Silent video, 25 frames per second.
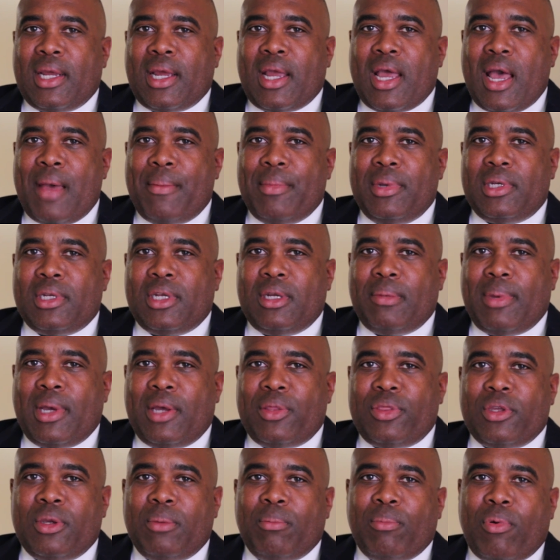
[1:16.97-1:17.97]
I commented
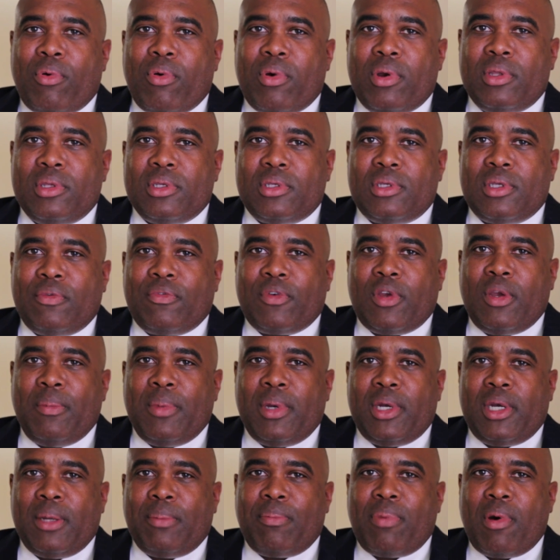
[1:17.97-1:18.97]
about the importance of
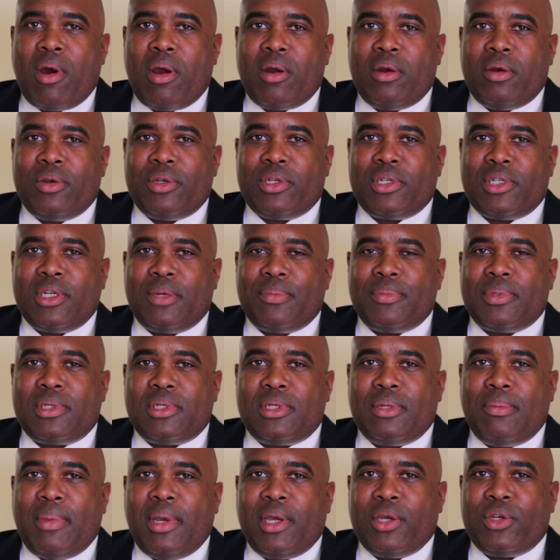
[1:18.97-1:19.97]
community partnerships
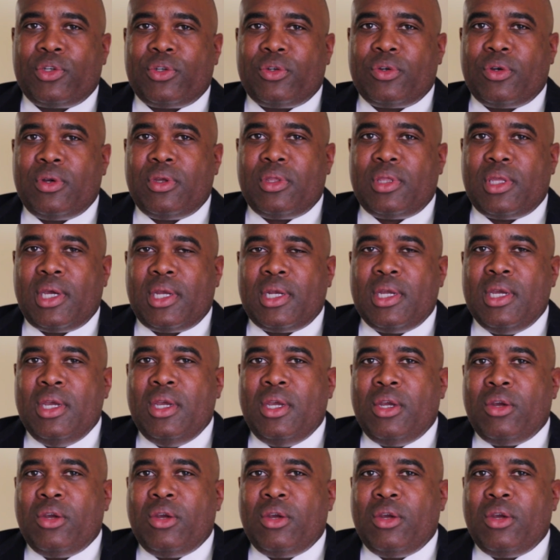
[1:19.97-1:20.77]
to make sure that